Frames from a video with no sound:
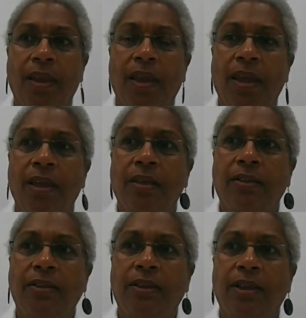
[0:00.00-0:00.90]

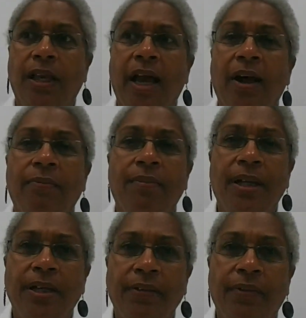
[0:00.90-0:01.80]
and how
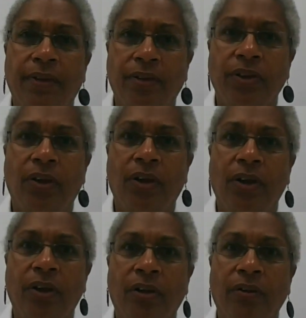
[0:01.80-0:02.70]
many folks
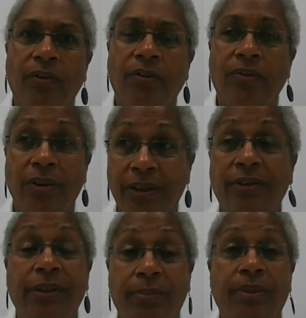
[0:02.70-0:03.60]
are
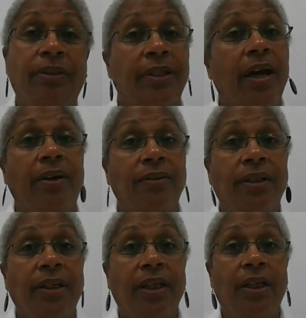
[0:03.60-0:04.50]
literally burned out